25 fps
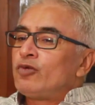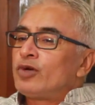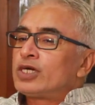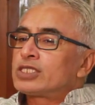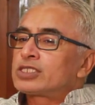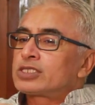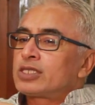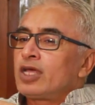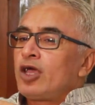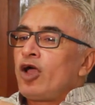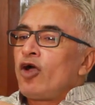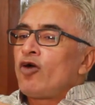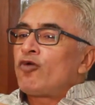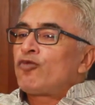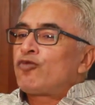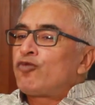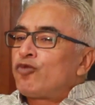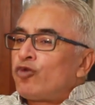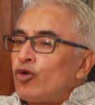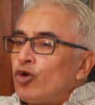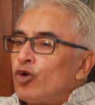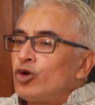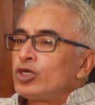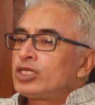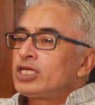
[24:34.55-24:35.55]
And he was uh,
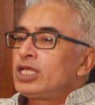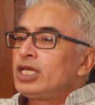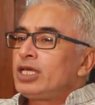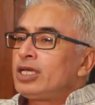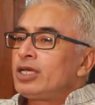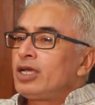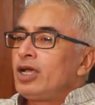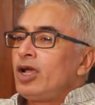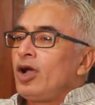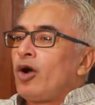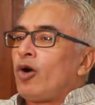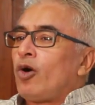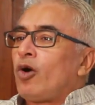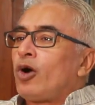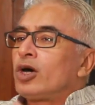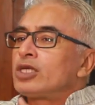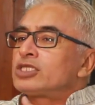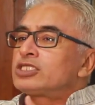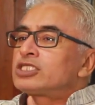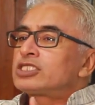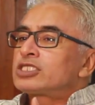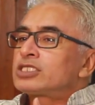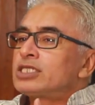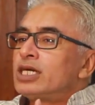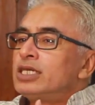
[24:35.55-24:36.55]
floating
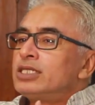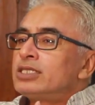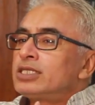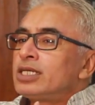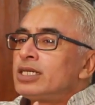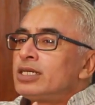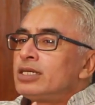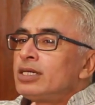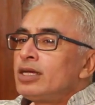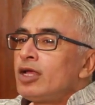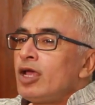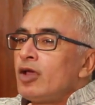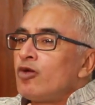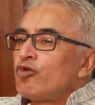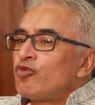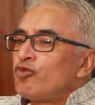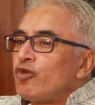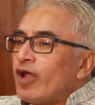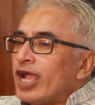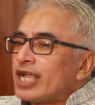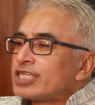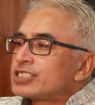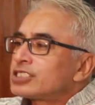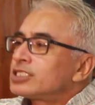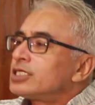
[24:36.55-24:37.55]
on
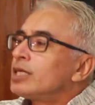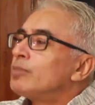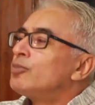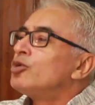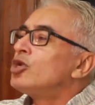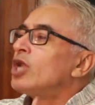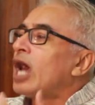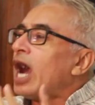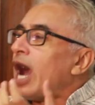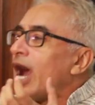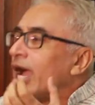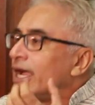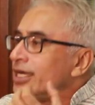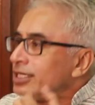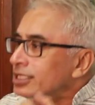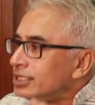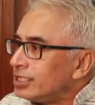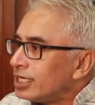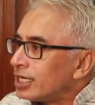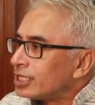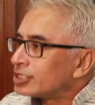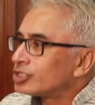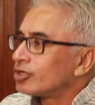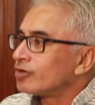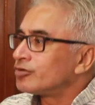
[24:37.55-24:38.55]
certain fashionable
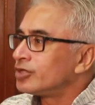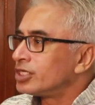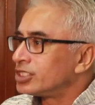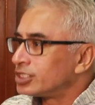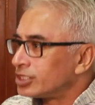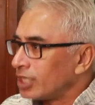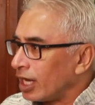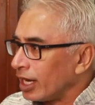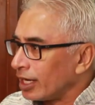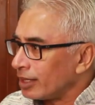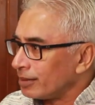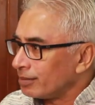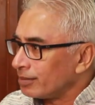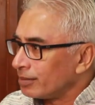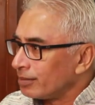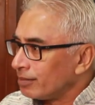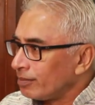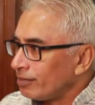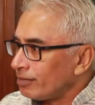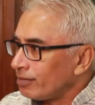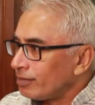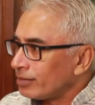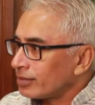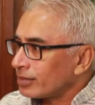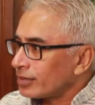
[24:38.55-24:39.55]
ideas of the
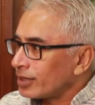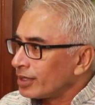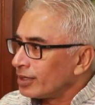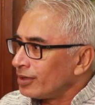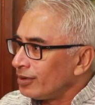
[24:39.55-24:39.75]
time